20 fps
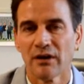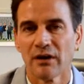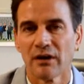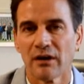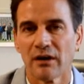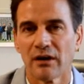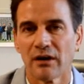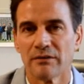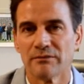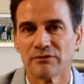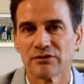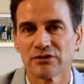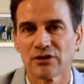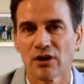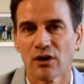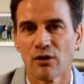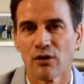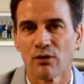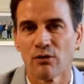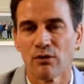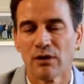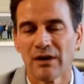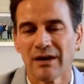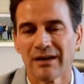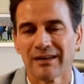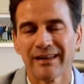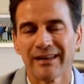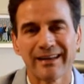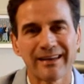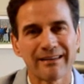Um, so,
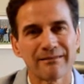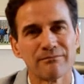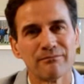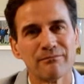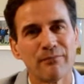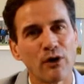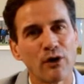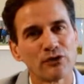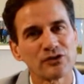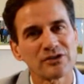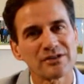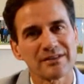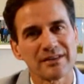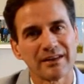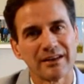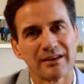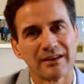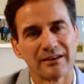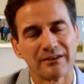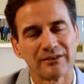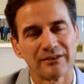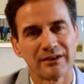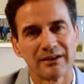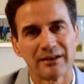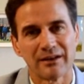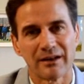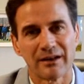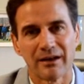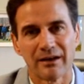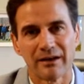like most things in
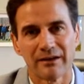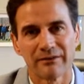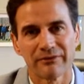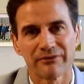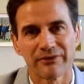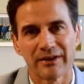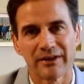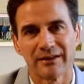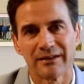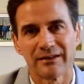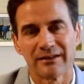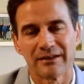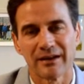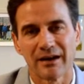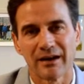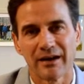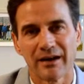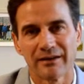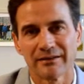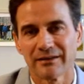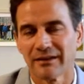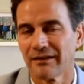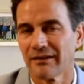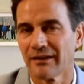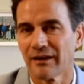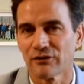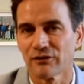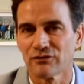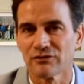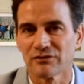life and in diet and in
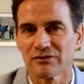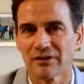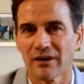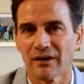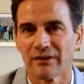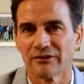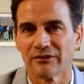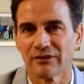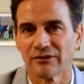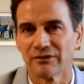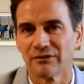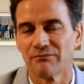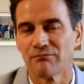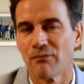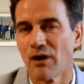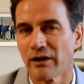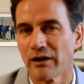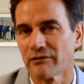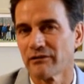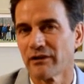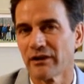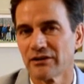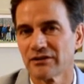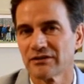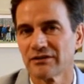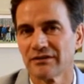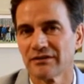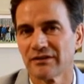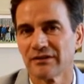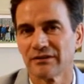exercises, moderation
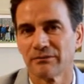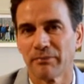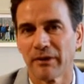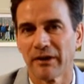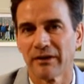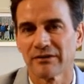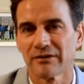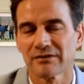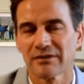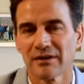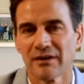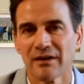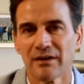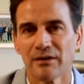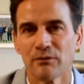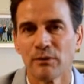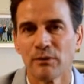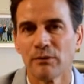is best. We